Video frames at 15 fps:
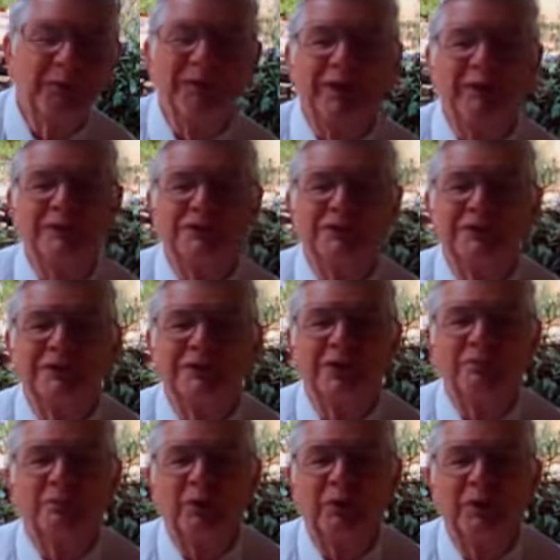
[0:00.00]
when I was a
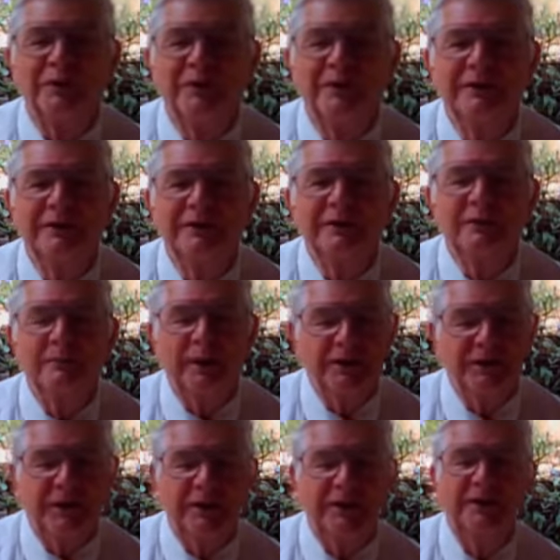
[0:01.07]
young boy,
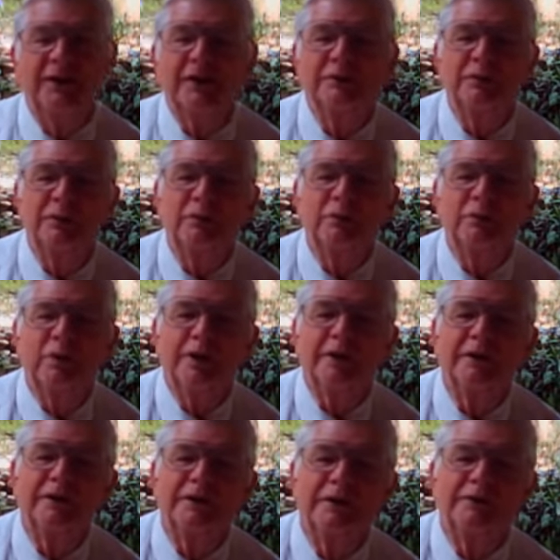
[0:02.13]
my daddy liked me to
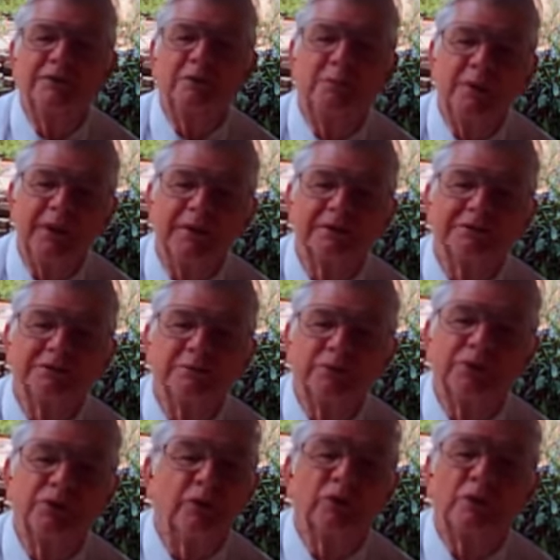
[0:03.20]
wear the best.
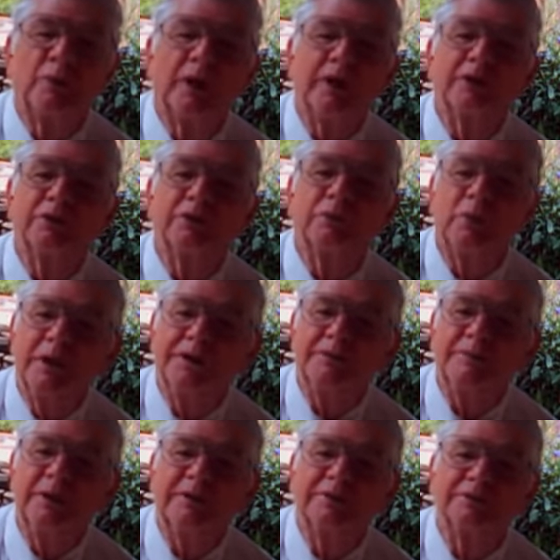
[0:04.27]
But the only way I could wear
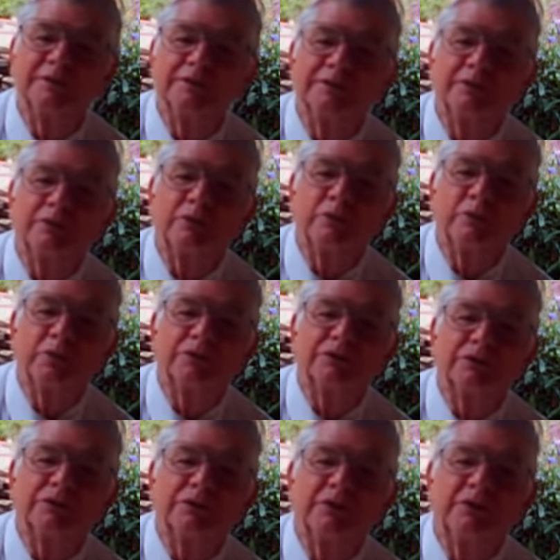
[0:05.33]
the best is if we
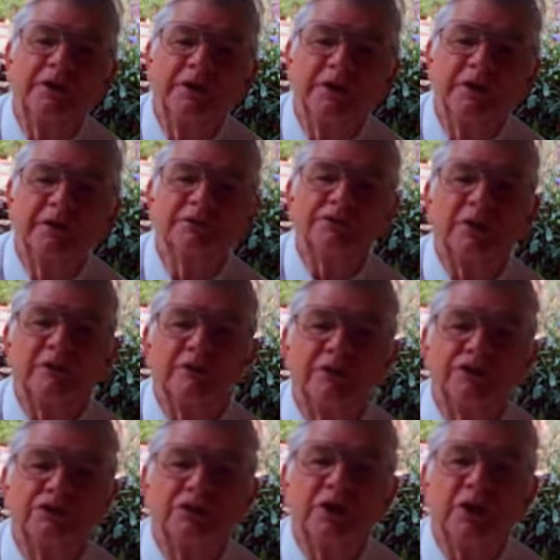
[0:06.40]
went to the
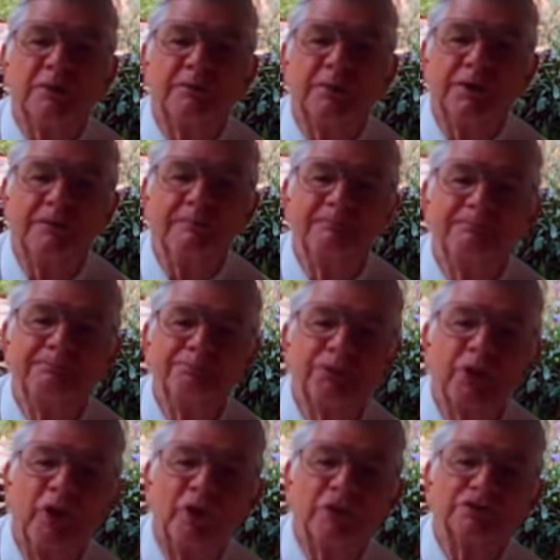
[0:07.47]
Salvation Army
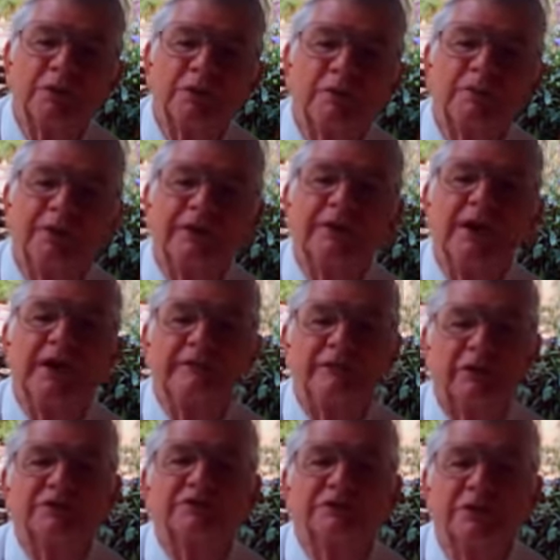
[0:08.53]
or somebody
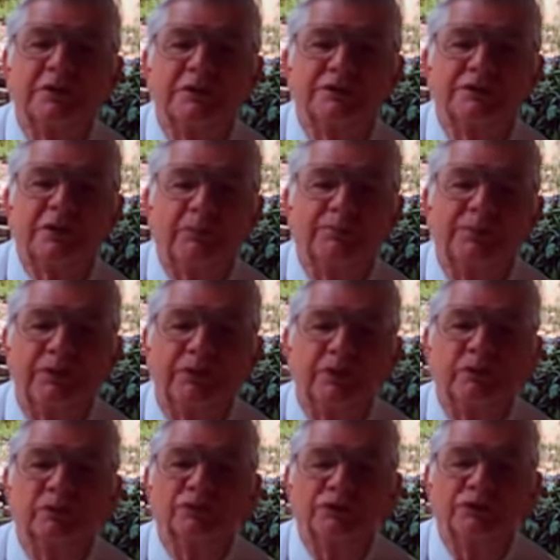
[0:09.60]
gave us
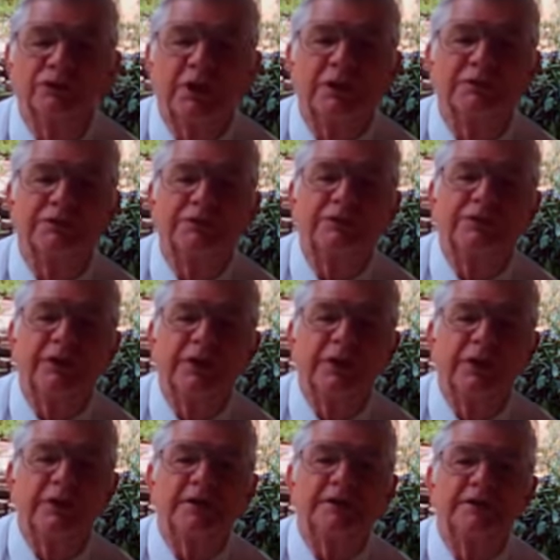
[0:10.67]
something that was nice that
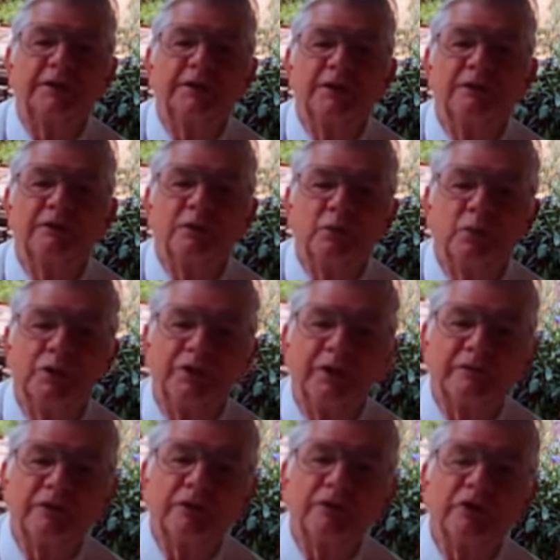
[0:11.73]
they had that we
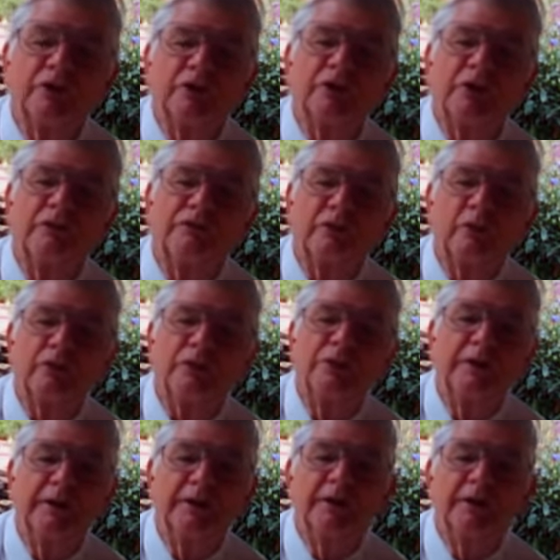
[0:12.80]
never could
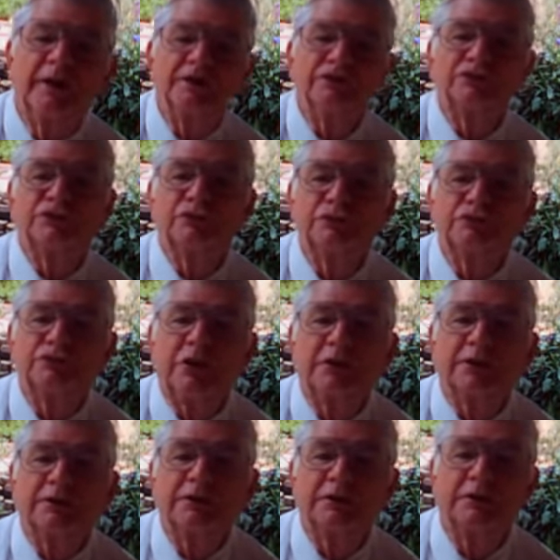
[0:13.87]
afford. A suit
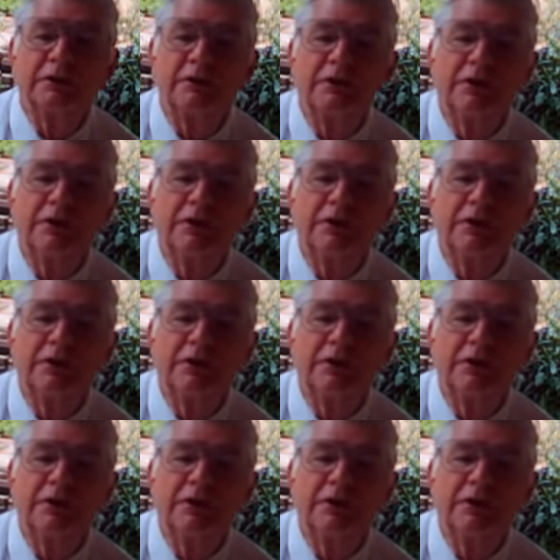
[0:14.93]
jacket,